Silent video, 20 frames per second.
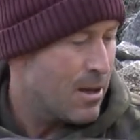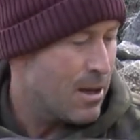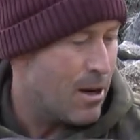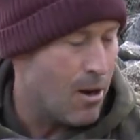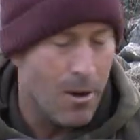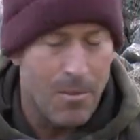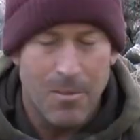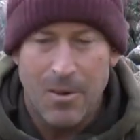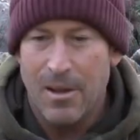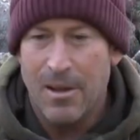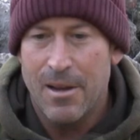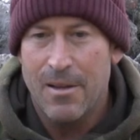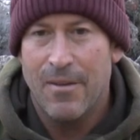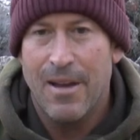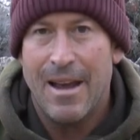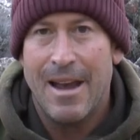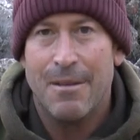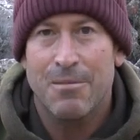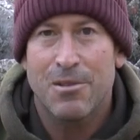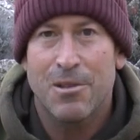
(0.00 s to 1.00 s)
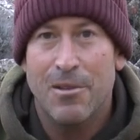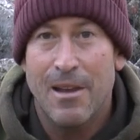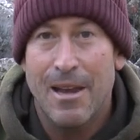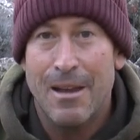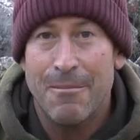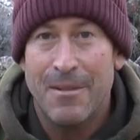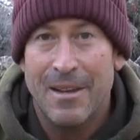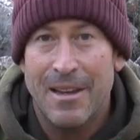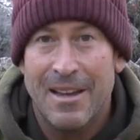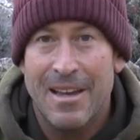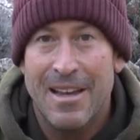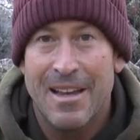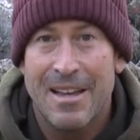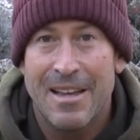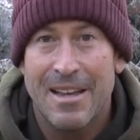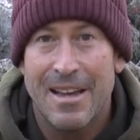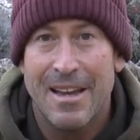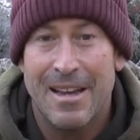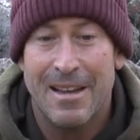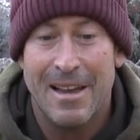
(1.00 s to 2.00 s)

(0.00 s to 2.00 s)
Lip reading: Can't believe it, absolutely epic. Yeah,